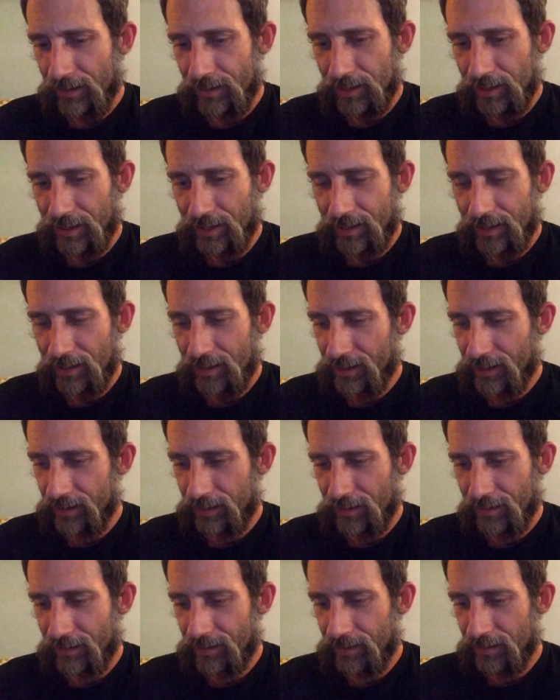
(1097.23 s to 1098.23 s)
just
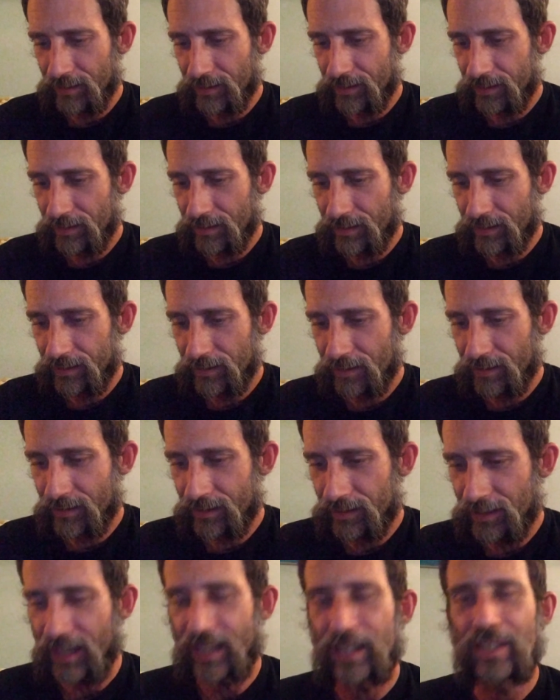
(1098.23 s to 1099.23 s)

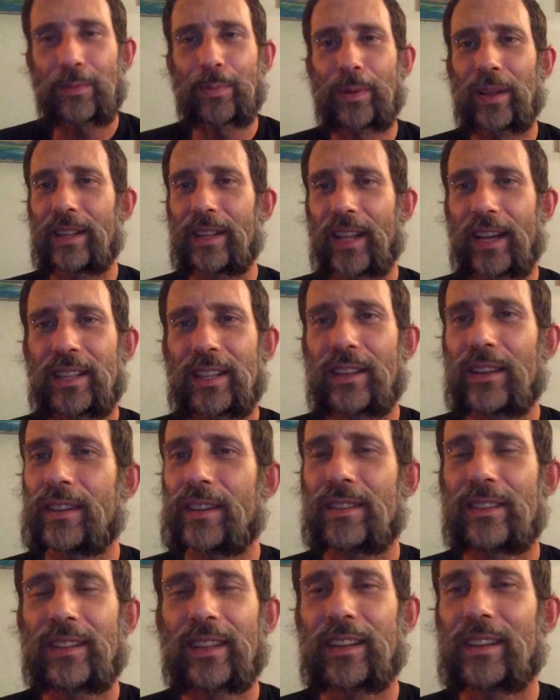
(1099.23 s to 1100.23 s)
the interplay, like
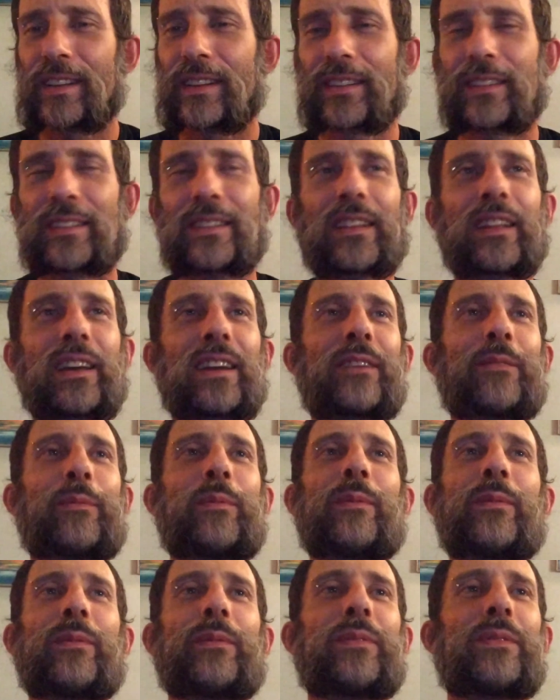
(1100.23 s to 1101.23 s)
the like,
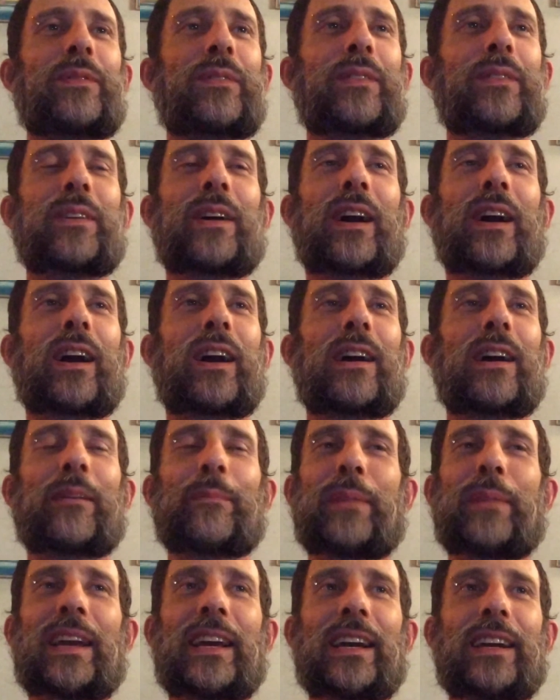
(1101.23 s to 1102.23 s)
oh
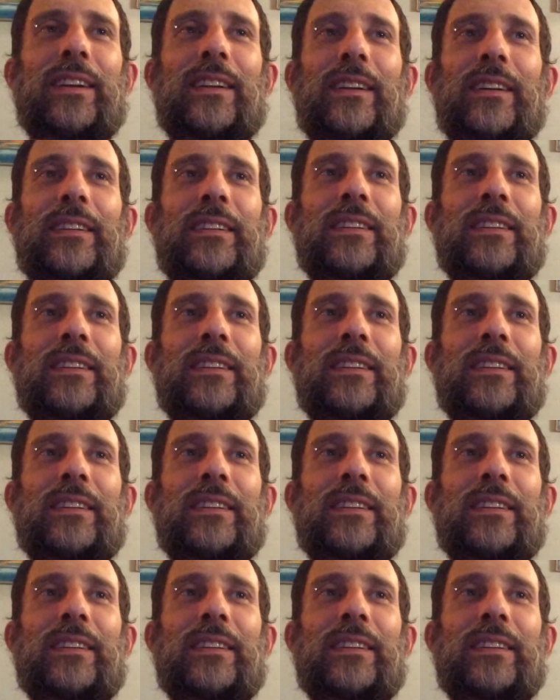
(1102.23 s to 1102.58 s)
man,